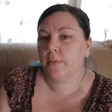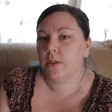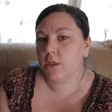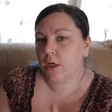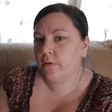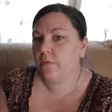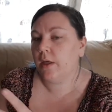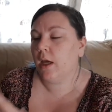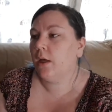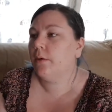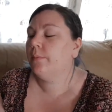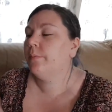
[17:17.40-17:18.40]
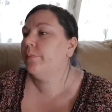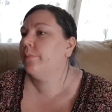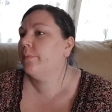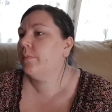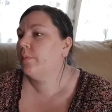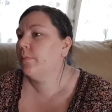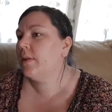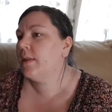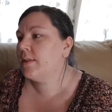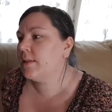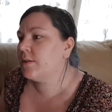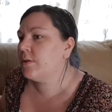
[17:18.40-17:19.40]
It's good for you. But
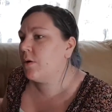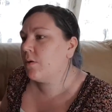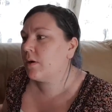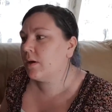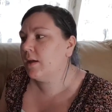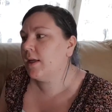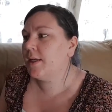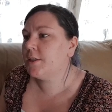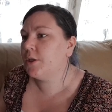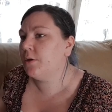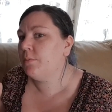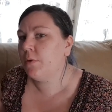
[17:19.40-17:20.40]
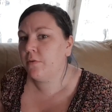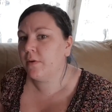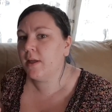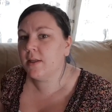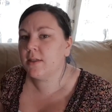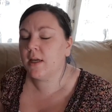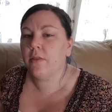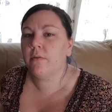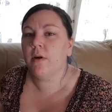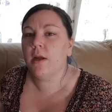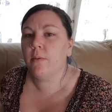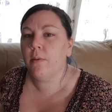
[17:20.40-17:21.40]
this is not going to lead to you moving in together
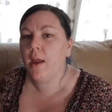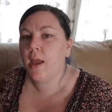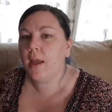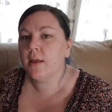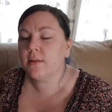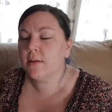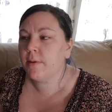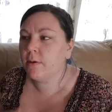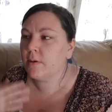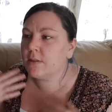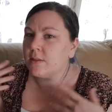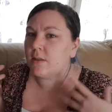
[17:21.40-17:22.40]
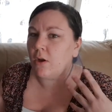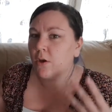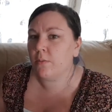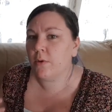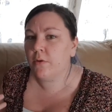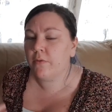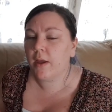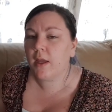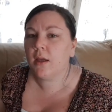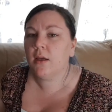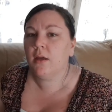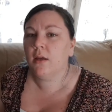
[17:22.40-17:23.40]
right away. It's going to be quite slow
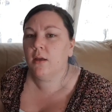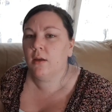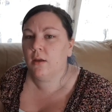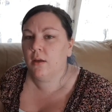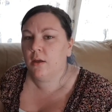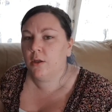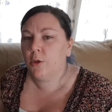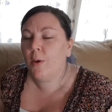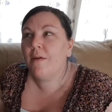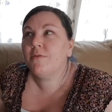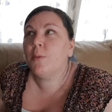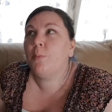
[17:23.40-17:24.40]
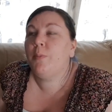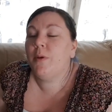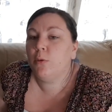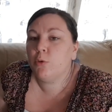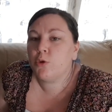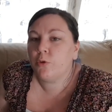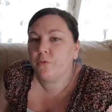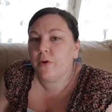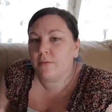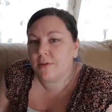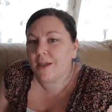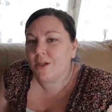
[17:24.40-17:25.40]
moving. You have to build your
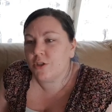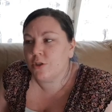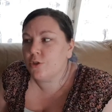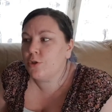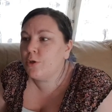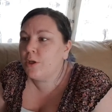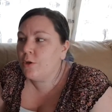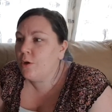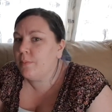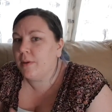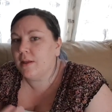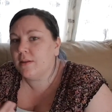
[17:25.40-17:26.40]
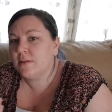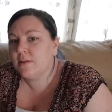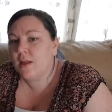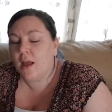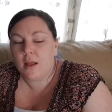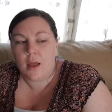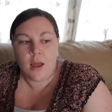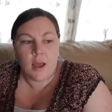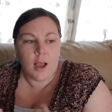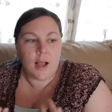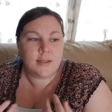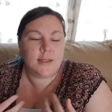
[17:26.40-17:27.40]
foundations. You cannot be a,
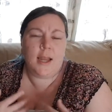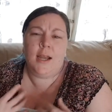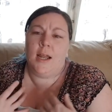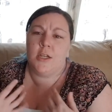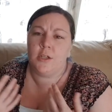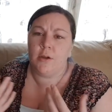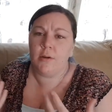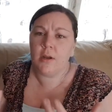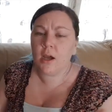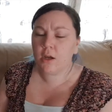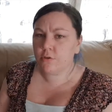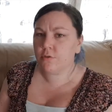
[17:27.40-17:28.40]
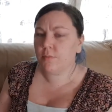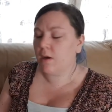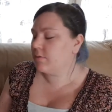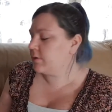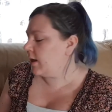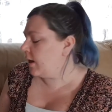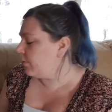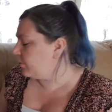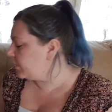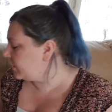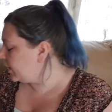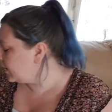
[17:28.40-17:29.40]
a teenager going at 100 miles an hour
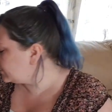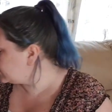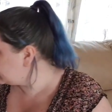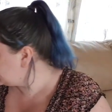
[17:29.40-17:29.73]
with this.